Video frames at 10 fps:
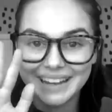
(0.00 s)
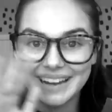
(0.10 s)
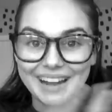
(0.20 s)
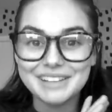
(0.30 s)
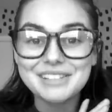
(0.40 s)
Hey
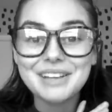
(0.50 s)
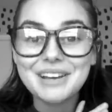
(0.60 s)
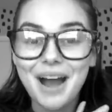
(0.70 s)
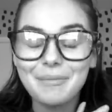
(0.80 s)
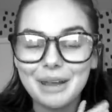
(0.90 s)
guys,
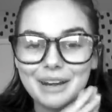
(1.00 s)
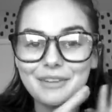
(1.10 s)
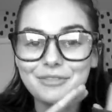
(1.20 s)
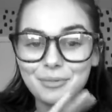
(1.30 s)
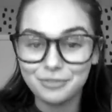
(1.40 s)
coming
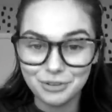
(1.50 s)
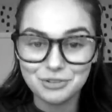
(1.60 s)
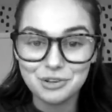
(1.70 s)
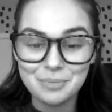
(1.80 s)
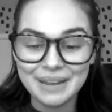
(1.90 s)
from
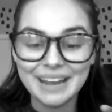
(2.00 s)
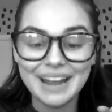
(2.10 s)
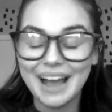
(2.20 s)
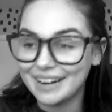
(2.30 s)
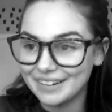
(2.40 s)
future me
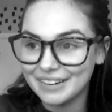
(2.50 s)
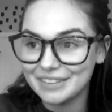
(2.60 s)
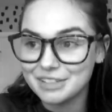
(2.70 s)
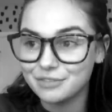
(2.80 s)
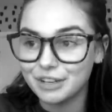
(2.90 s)
editing
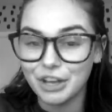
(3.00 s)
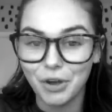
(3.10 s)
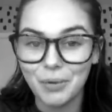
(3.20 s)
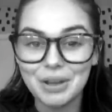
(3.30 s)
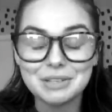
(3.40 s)
this
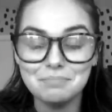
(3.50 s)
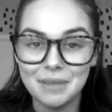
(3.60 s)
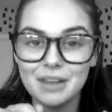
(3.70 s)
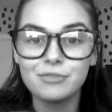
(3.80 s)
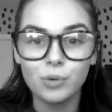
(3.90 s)
video, it's
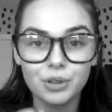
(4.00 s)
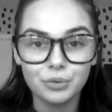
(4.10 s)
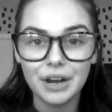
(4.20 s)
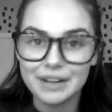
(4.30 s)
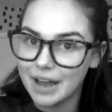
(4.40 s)
May 4th
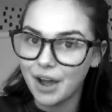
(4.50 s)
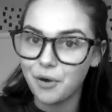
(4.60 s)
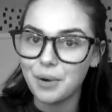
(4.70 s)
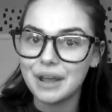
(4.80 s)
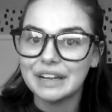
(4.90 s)
right
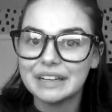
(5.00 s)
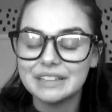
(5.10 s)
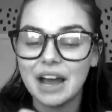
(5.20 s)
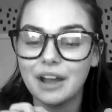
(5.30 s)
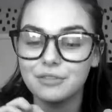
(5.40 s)
now, and
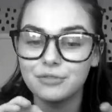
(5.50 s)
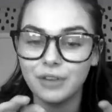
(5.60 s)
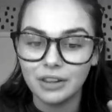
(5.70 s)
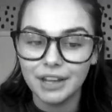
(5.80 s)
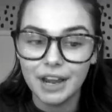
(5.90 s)
I
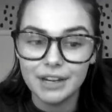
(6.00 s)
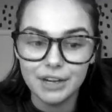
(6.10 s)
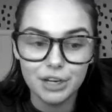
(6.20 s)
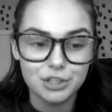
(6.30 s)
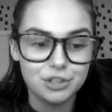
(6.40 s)
felt like I
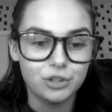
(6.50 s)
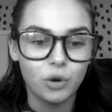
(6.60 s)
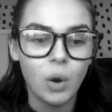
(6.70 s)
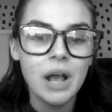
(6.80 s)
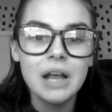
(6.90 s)
needed
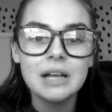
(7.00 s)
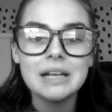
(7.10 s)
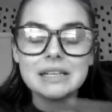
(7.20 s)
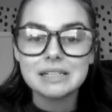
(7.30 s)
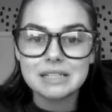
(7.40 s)
to
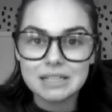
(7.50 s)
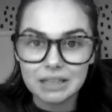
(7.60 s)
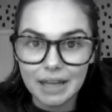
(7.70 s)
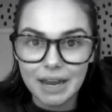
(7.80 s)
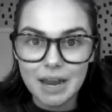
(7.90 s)

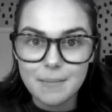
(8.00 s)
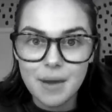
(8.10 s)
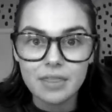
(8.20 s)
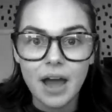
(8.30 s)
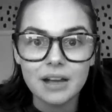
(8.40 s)
disclaim
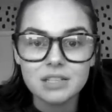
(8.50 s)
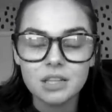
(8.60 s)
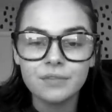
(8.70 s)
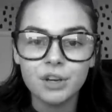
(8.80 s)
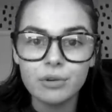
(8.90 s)
that
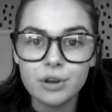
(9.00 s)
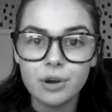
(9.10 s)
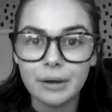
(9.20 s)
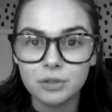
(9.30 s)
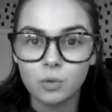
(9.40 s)
the video you're
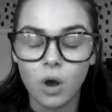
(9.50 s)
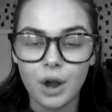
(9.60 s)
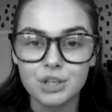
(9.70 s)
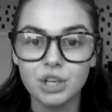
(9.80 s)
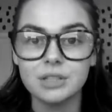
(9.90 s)
about to
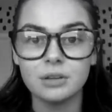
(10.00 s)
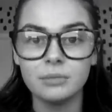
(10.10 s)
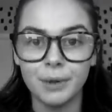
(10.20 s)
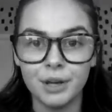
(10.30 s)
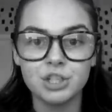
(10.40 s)
watch is a
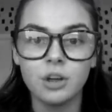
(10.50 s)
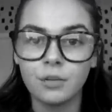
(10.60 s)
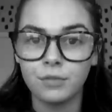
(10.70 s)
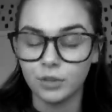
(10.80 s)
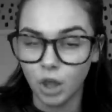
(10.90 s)
bunch
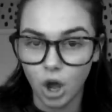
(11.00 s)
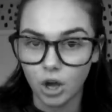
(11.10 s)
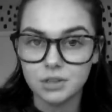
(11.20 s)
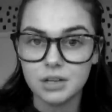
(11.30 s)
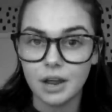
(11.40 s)
of
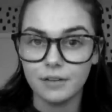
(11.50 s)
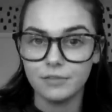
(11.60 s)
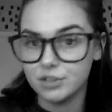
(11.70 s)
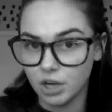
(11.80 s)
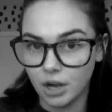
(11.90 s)
vlogs
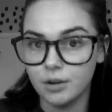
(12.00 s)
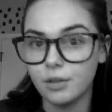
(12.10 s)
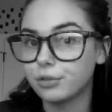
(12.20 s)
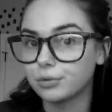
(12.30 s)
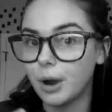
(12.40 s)
I've done
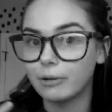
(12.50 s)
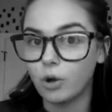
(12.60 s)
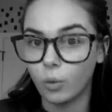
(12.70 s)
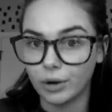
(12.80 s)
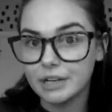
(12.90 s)
throughout
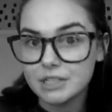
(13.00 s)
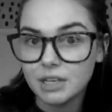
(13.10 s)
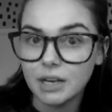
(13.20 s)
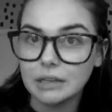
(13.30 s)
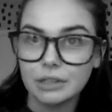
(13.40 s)

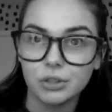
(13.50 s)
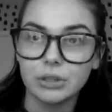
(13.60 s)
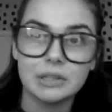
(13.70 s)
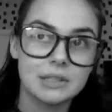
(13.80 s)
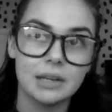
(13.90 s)
quarantine,
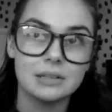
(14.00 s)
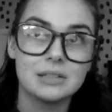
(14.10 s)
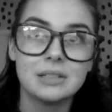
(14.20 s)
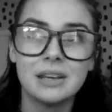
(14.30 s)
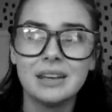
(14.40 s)
literally
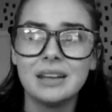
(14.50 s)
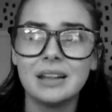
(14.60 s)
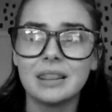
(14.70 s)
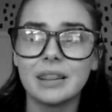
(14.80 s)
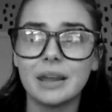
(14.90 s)
since
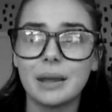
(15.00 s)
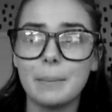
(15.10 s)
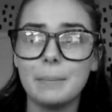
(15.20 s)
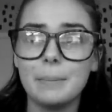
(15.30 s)
like